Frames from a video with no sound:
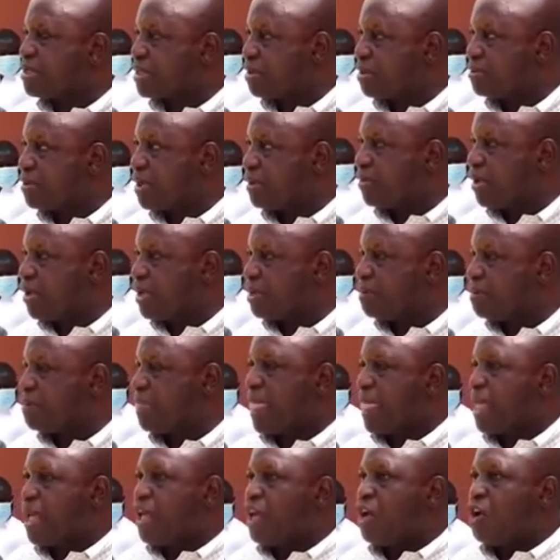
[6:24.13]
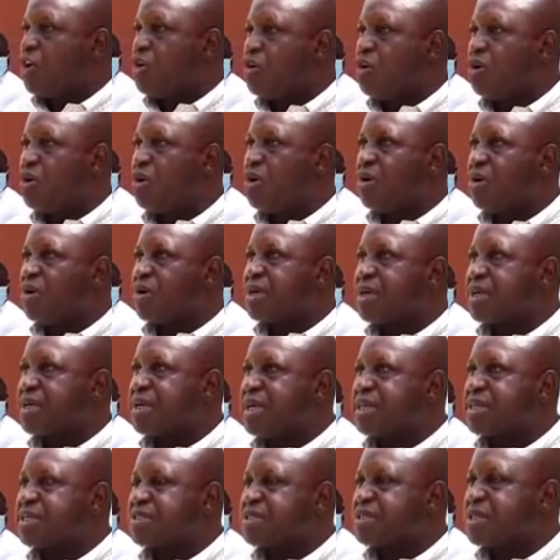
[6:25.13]
trying to avoid. A law
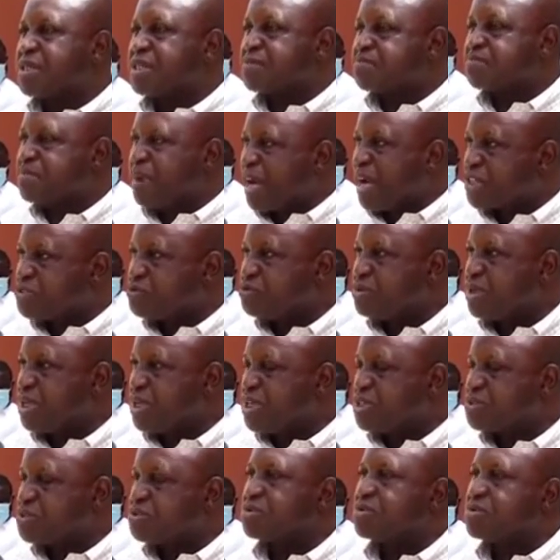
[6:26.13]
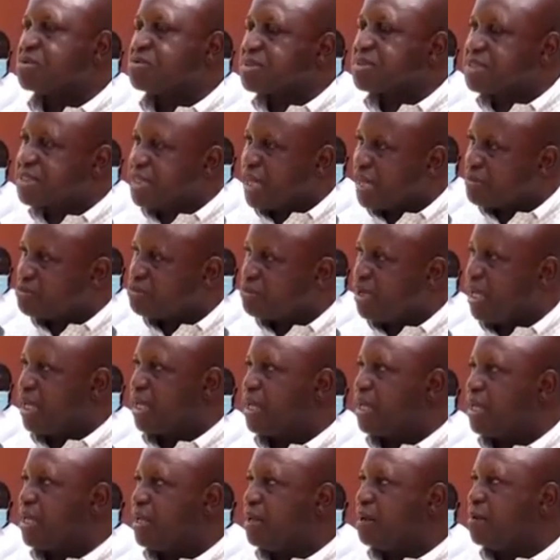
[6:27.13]
that is passed today should start
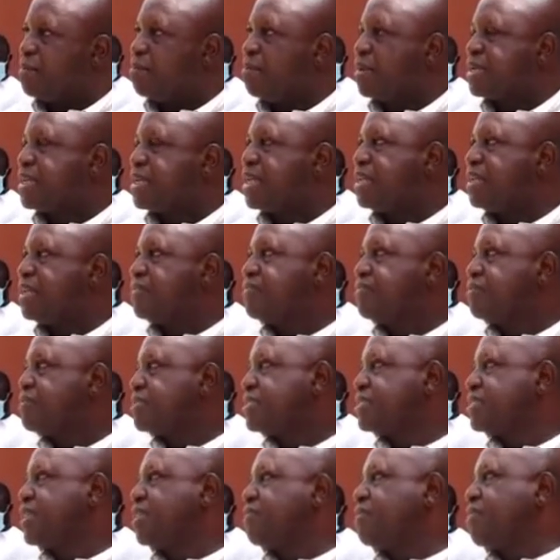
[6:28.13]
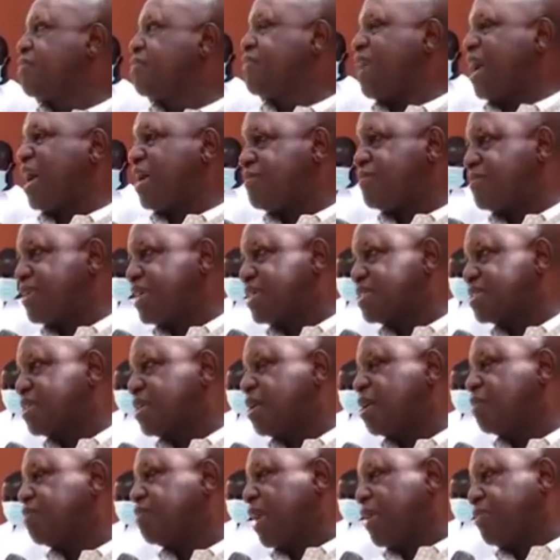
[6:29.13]
today. But then if you say for 5 years,
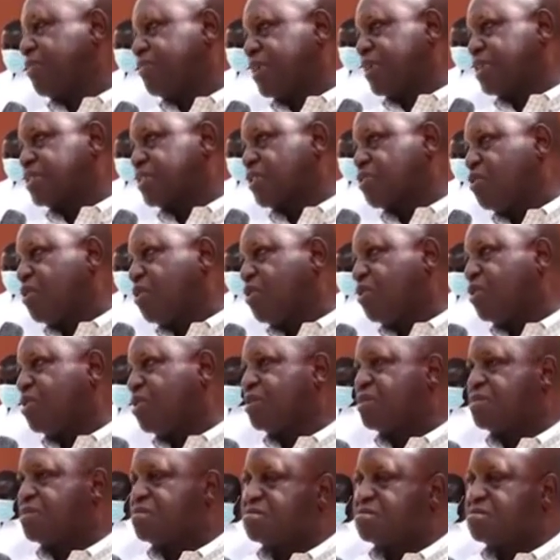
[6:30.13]
5 years ago,